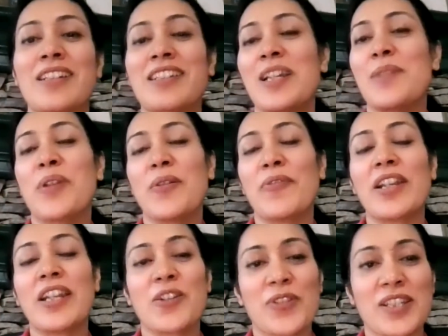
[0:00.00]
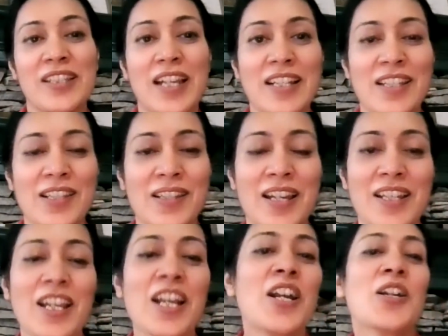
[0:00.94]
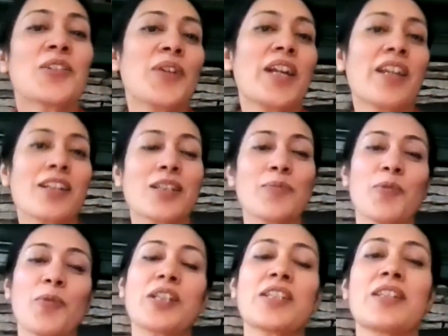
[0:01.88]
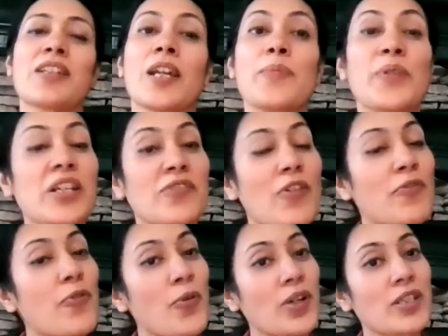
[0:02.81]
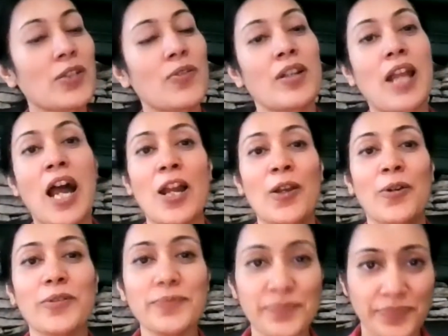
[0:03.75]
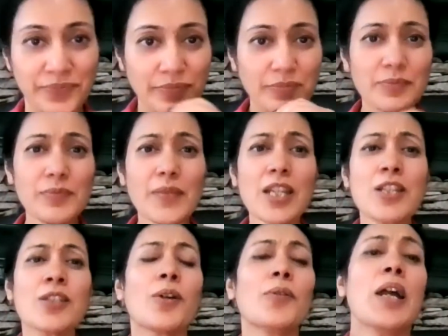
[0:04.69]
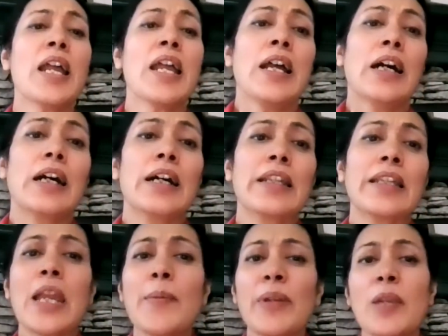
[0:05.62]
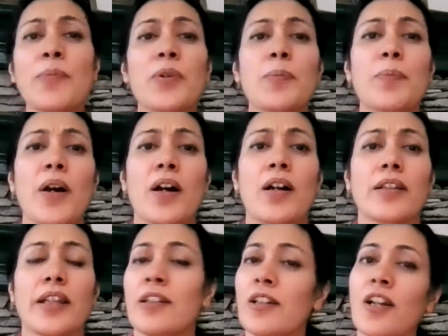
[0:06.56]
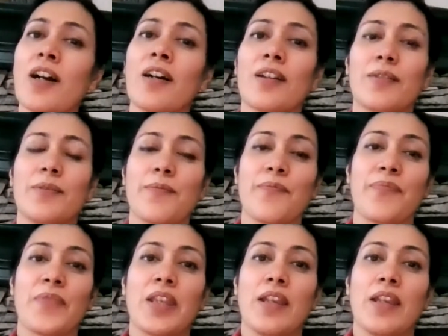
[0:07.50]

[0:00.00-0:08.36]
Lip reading: this can be a very interesting exercise. So here are some questions again, because we're focusing on IO. So name an input part in a car.